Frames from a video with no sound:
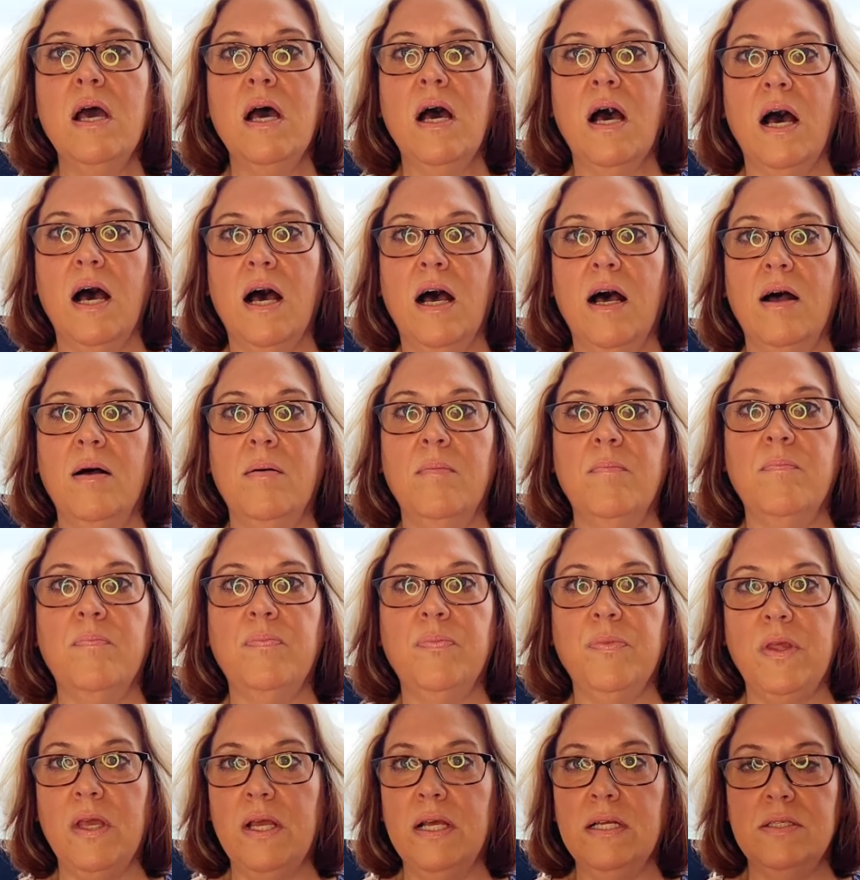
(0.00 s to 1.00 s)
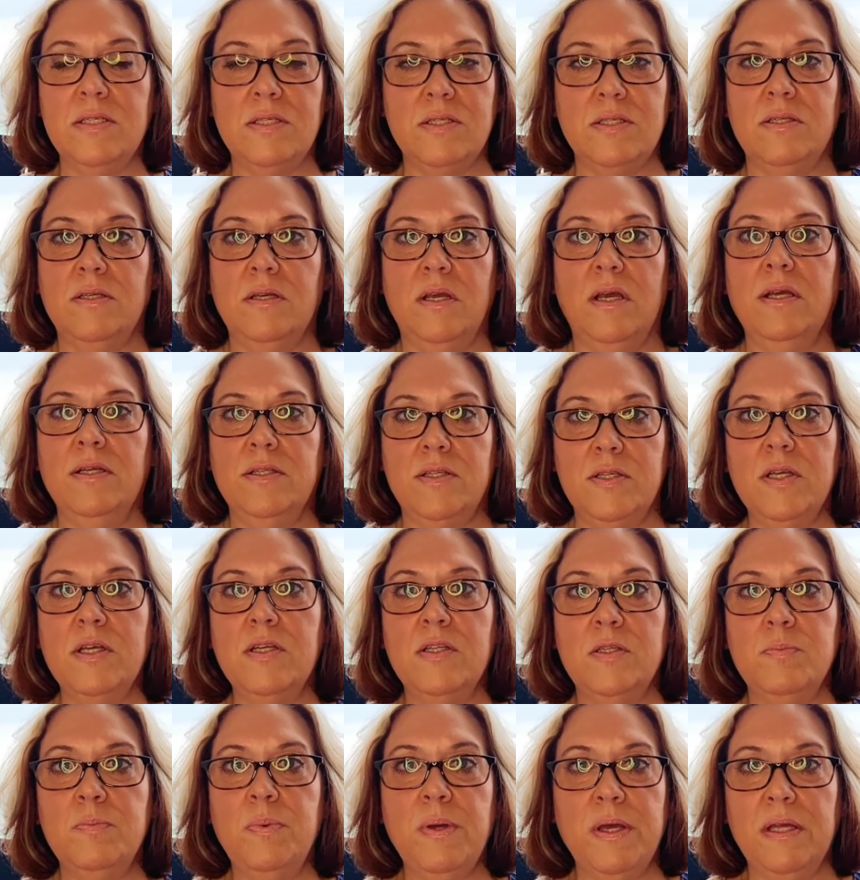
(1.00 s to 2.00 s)
um, it's, it's,
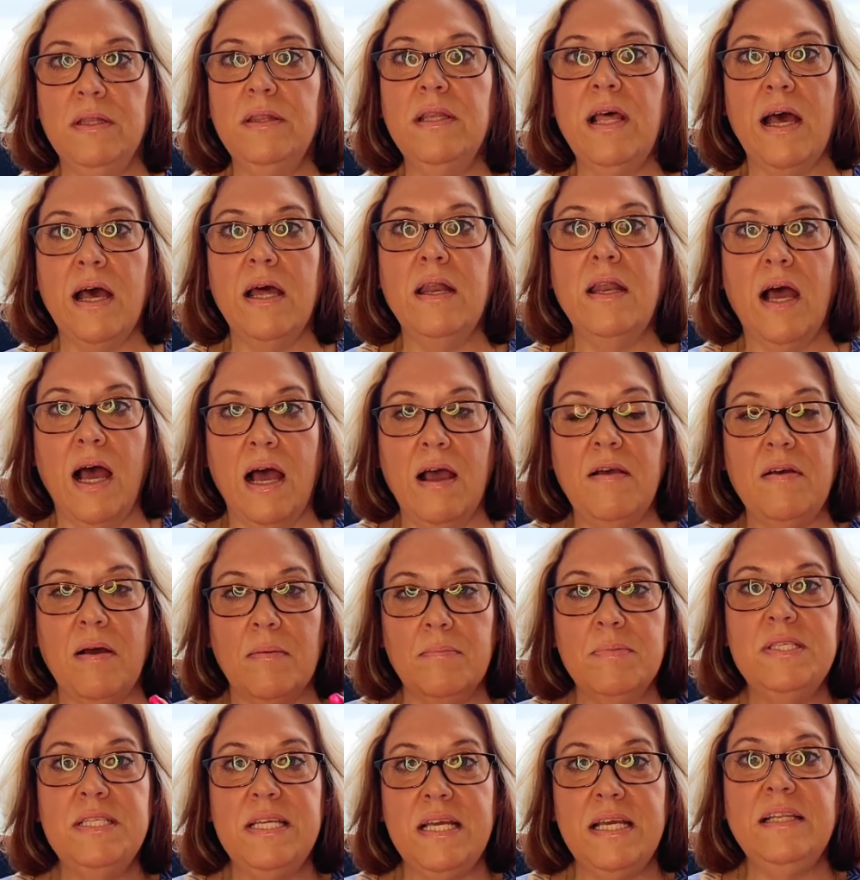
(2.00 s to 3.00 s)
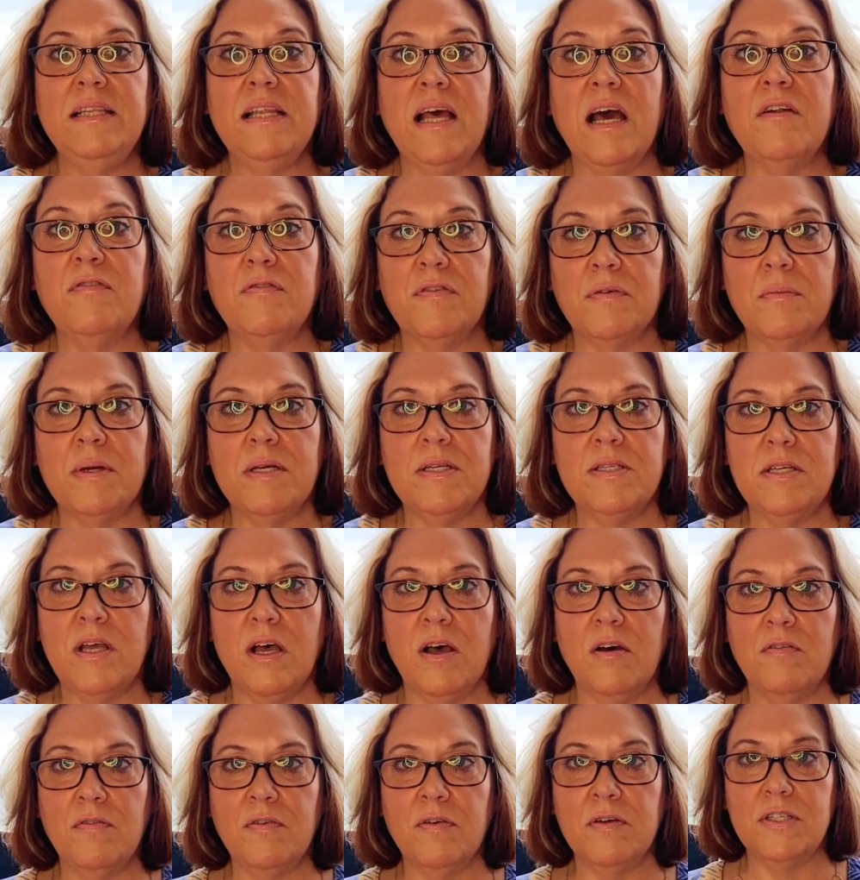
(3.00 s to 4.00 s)
it's been that, I, I'm seeing that for
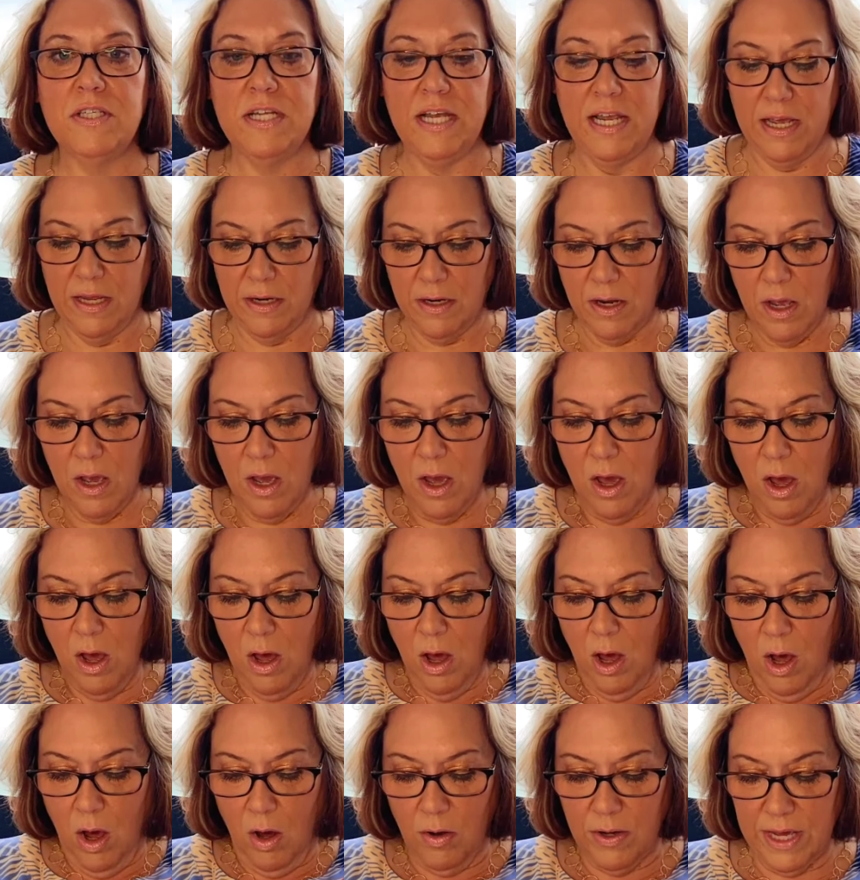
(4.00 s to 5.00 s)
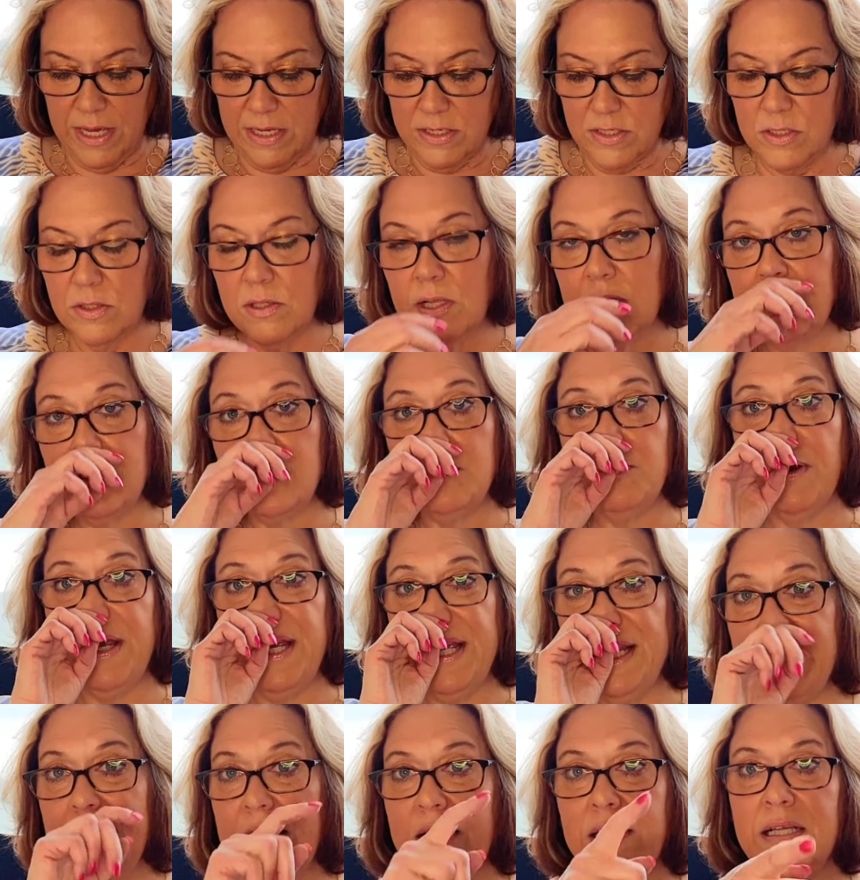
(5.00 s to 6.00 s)
myself firsthand. Okay, so let's break
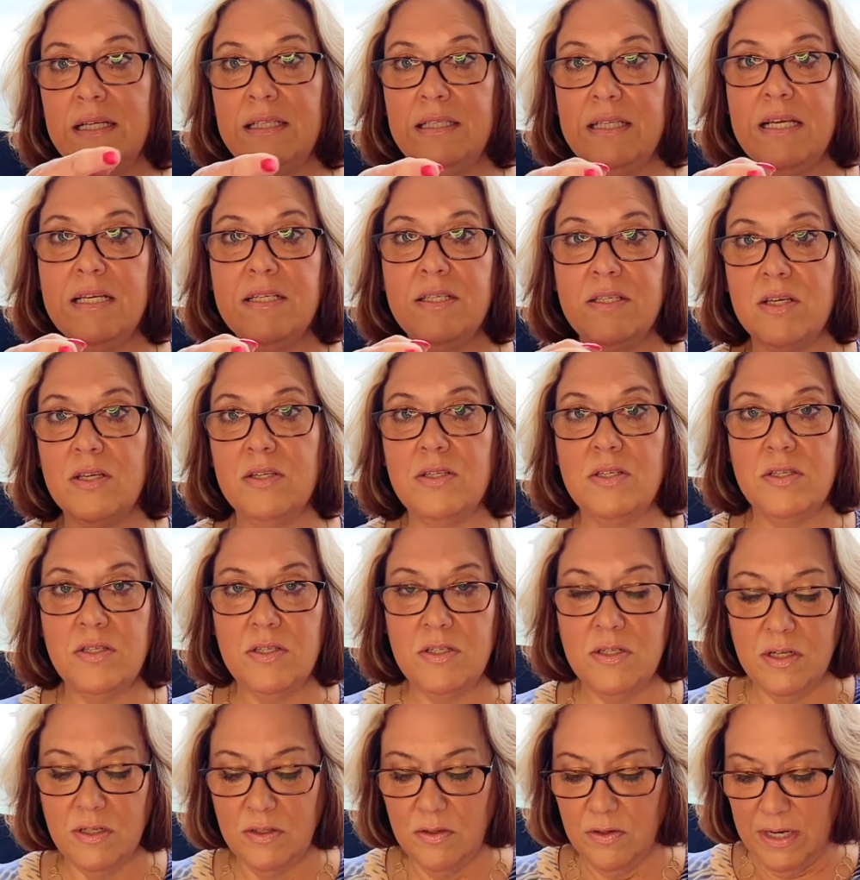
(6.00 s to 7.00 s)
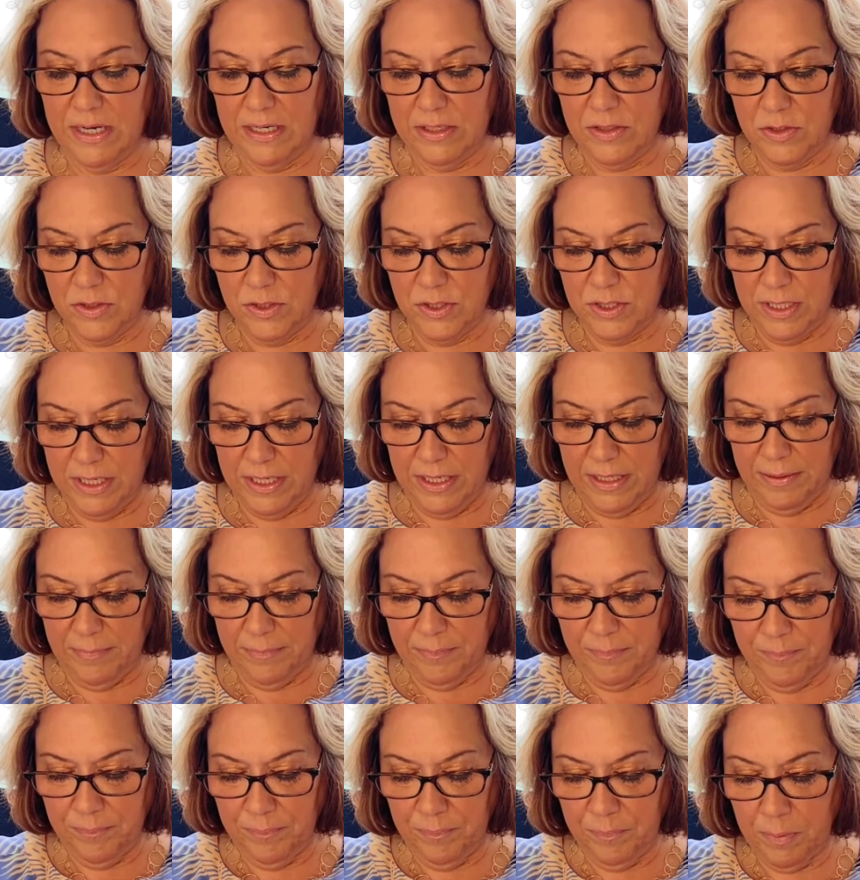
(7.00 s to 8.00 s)
it down like this because it's another interesting
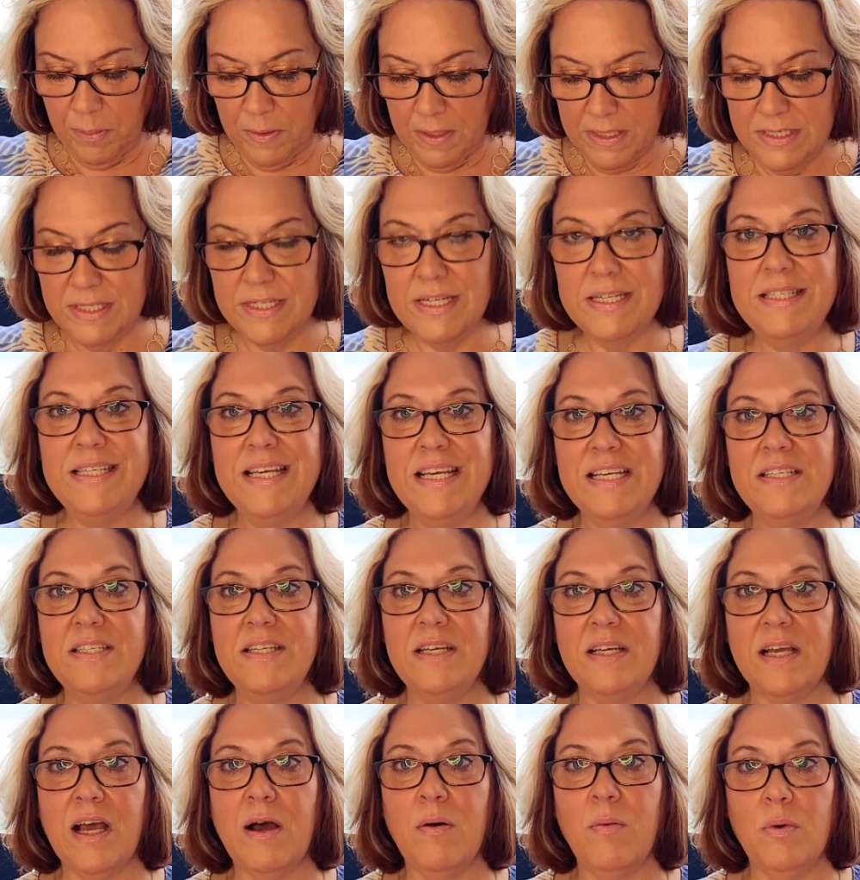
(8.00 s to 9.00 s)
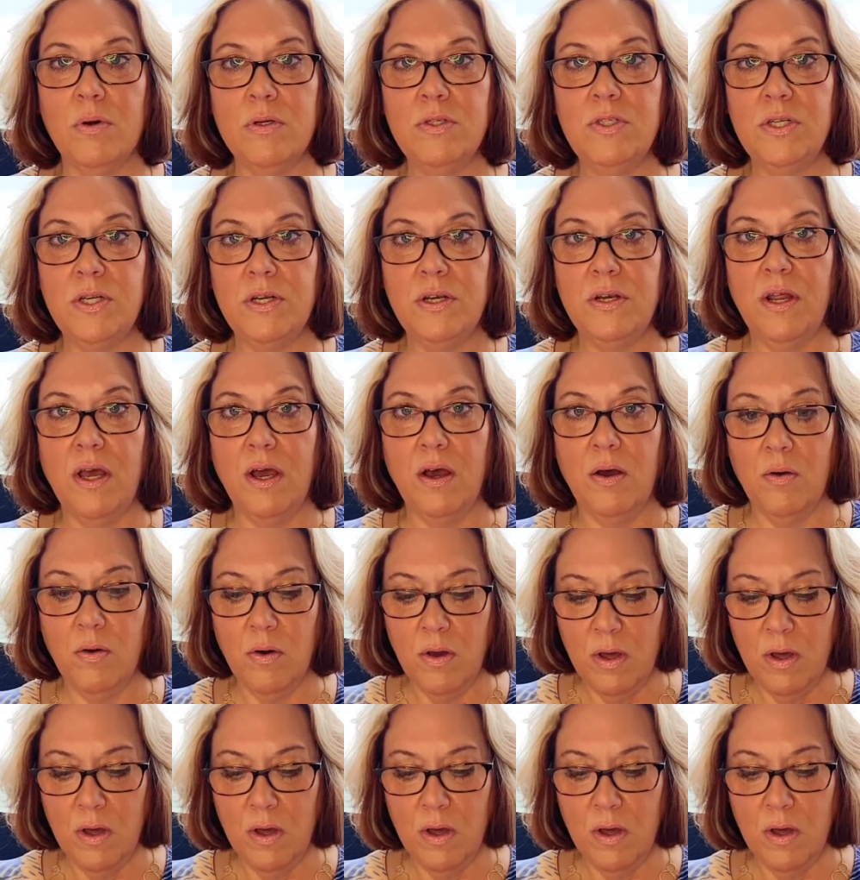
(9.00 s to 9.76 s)
statistic I want you to know.